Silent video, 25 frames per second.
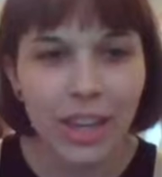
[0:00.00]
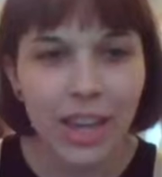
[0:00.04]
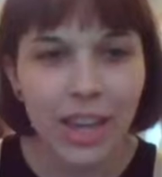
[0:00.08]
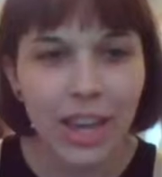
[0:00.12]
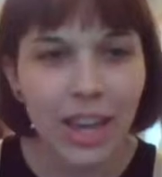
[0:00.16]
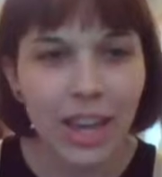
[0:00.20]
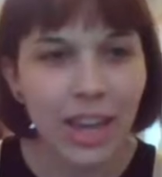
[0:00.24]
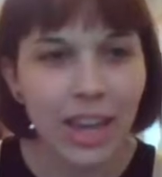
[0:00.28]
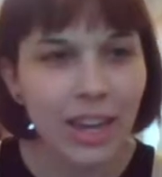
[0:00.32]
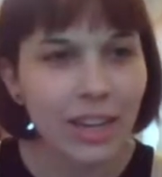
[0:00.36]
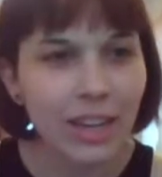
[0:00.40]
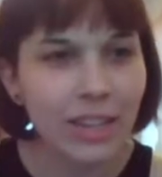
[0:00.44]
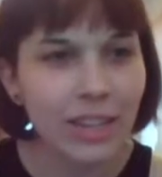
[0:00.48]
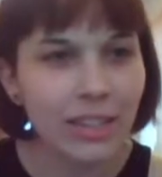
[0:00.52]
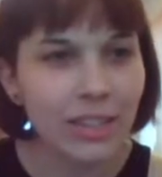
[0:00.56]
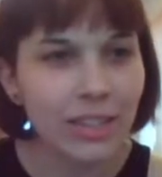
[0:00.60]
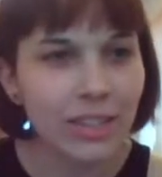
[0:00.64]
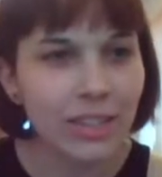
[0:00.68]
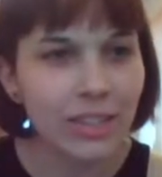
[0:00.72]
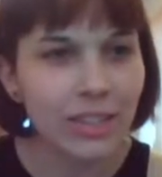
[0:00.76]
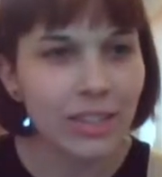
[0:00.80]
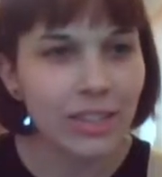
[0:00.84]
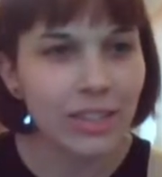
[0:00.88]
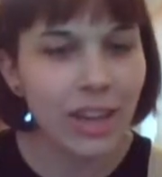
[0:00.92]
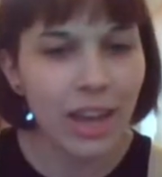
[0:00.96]

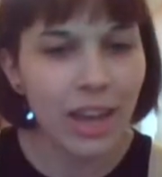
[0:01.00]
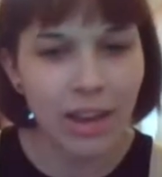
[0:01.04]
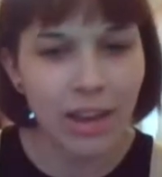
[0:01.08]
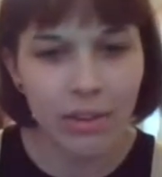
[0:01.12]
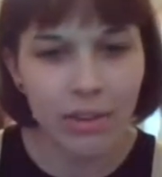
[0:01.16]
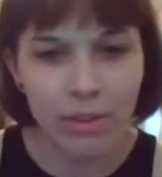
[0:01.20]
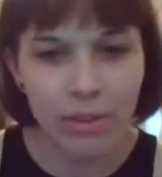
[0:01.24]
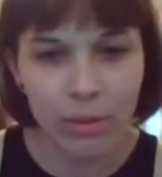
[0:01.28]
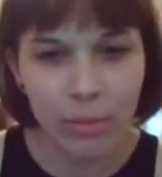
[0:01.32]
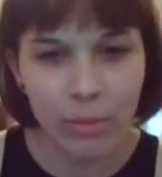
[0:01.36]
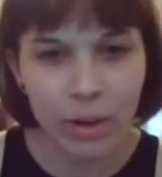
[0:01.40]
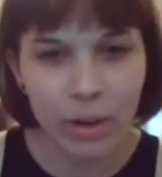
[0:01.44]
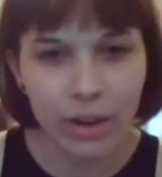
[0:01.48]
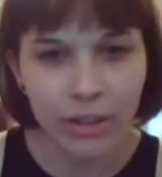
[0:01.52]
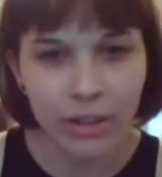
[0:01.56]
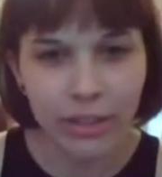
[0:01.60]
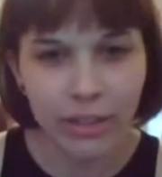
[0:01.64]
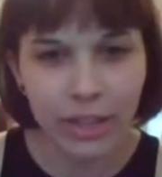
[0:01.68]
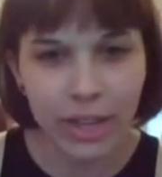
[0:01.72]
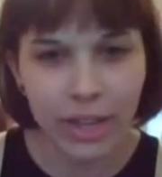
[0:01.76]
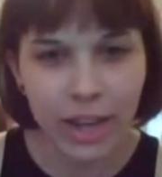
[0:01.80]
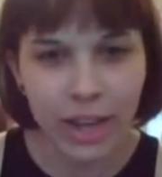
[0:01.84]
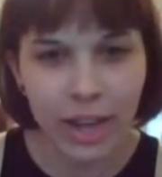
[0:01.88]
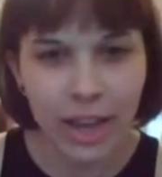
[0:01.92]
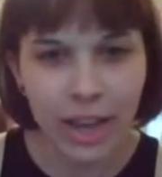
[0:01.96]
And now
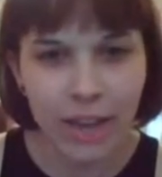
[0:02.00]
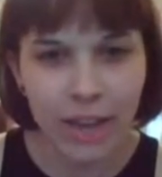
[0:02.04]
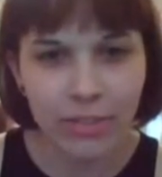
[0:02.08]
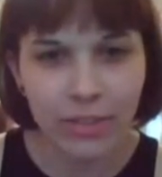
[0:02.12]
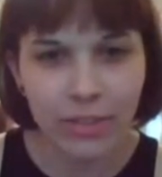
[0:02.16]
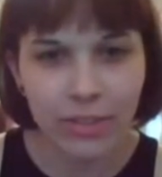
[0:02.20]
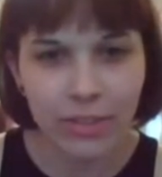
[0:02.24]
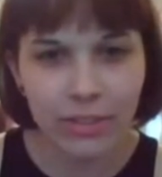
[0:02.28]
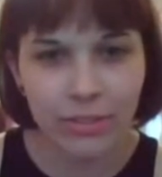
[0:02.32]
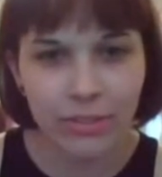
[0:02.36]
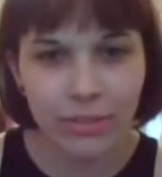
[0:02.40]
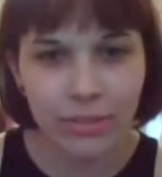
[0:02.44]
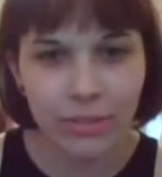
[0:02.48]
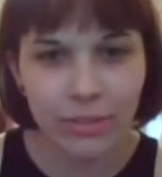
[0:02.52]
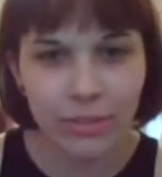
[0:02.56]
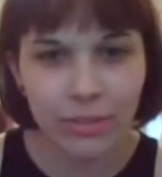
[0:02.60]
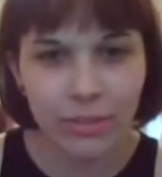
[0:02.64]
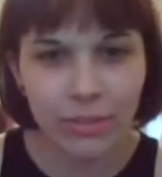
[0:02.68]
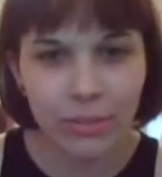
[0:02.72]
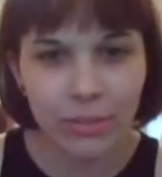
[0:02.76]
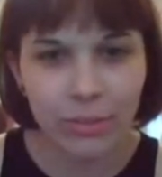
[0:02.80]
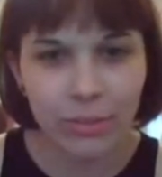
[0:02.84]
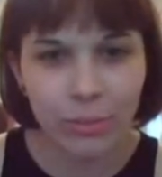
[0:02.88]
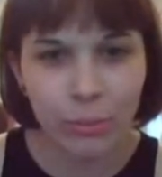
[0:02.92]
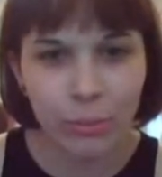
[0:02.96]
apparently I have it
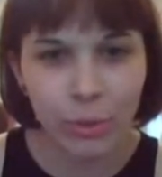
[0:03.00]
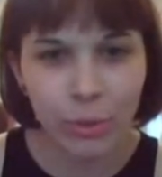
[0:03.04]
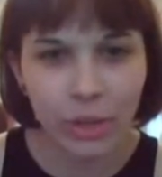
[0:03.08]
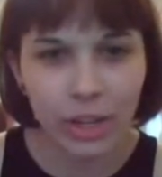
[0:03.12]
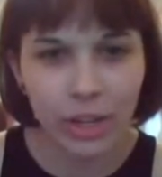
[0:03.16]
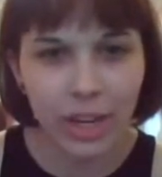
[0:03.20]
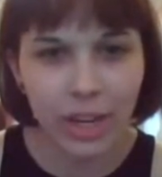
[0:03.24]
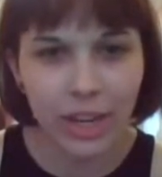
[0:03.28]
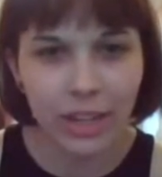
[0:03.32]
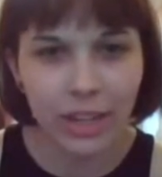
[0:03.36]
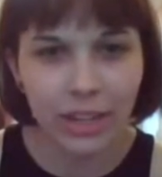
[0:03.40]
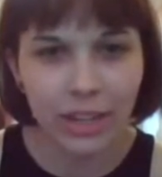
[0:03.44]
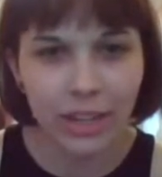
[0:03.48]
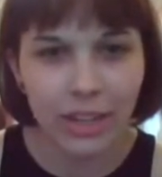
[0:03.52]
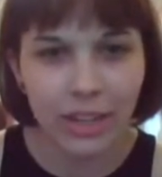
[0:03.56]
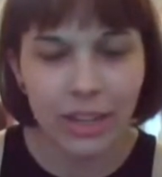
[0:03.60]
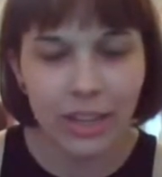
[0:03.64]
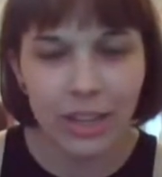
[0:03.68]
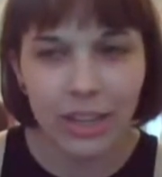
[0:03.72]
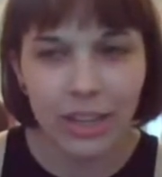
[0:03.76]
working.